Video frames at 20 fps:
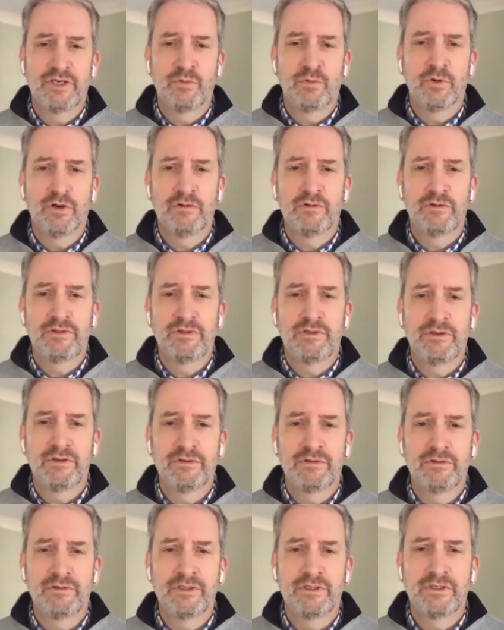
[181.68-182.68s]
that work with
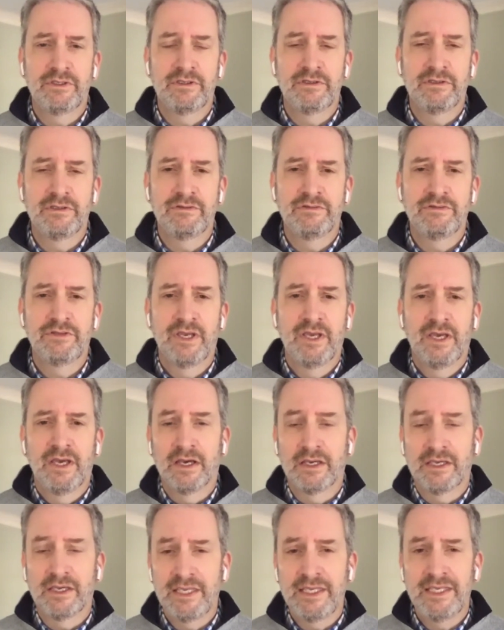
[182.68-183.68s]
you is
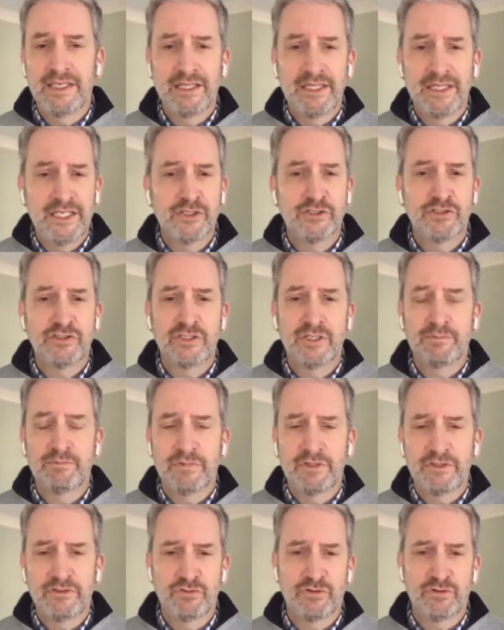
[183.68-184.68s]
a key leadership
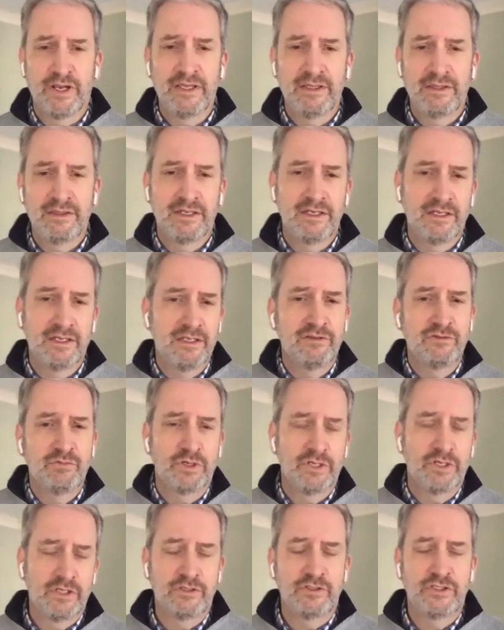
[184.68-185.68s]
strength, and it is
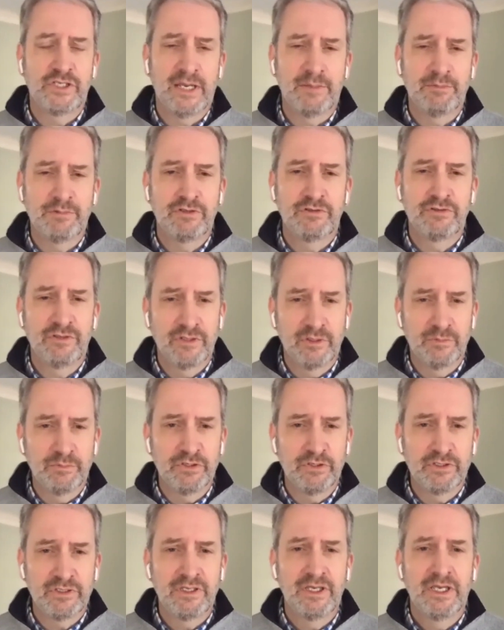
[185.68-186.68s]
one of the chapters in the
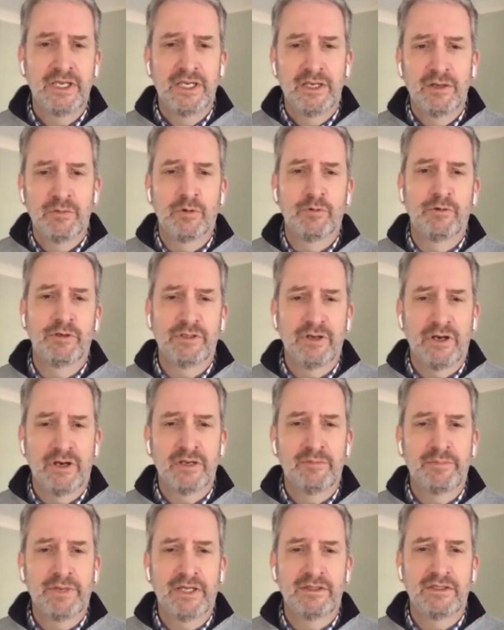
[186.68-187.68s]
book where we
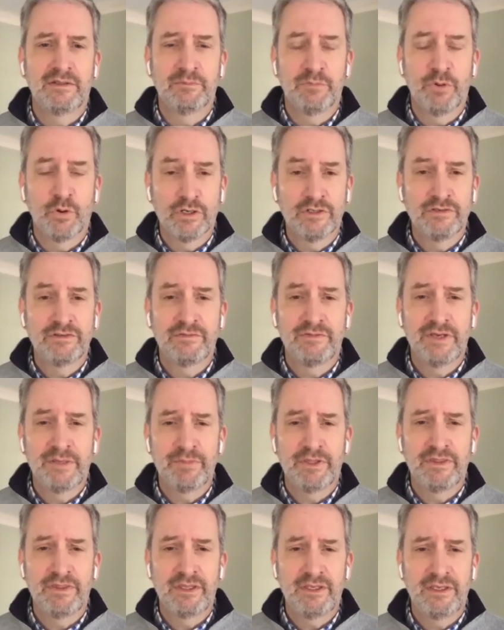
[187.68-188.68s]
talk about the importance of
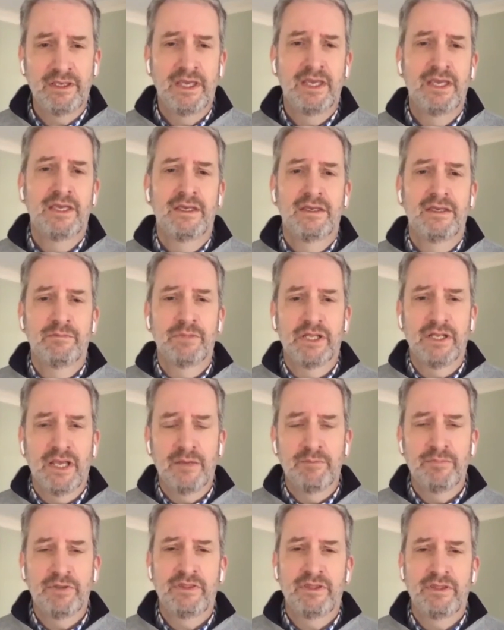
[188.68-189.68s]
empathy. But
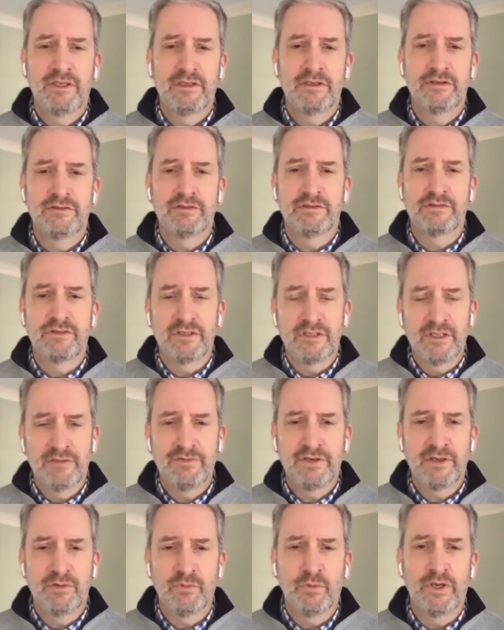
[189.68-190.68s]
empathy is a
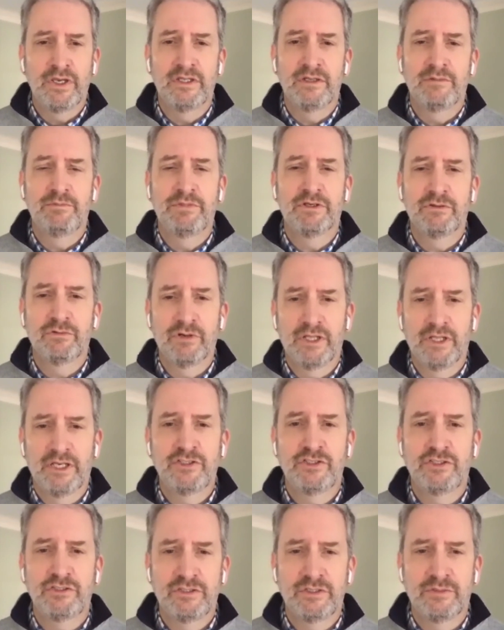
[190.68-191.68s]
significant way to build
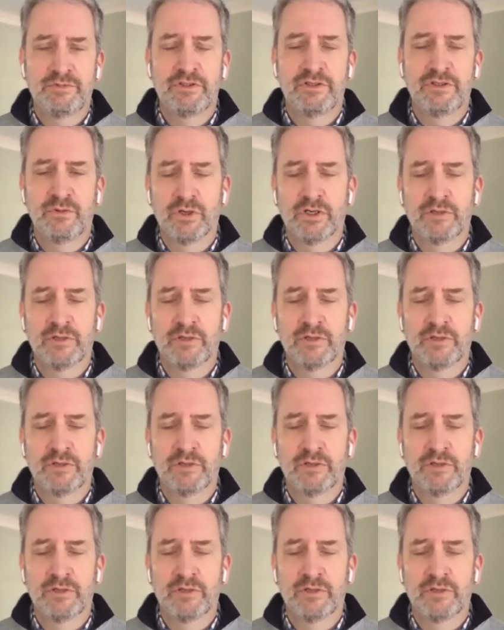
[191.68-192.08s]
relationships in the